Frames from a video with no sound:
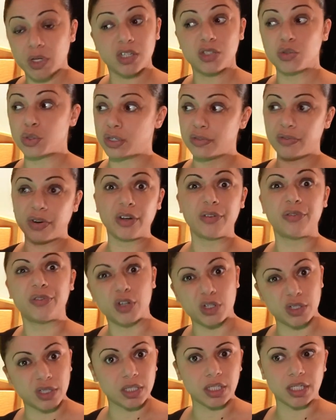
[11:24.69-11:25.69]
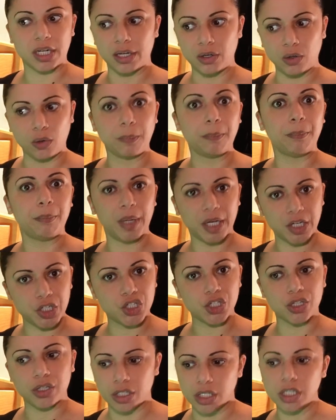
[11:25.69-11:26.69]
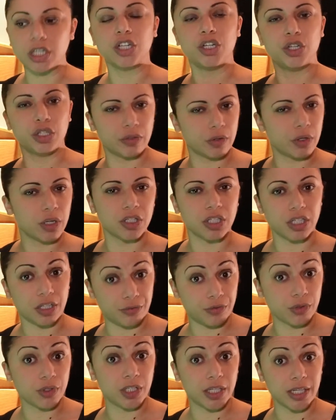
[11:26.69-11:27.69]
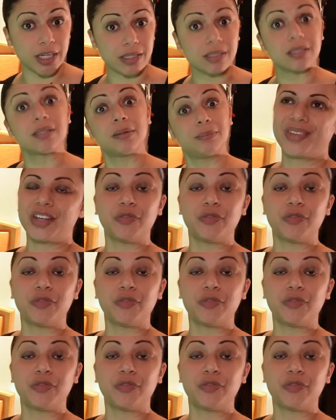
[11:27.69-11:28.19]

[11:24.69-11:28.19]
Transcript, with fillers: So it's a very versatile mixture that you can use for lots of different things.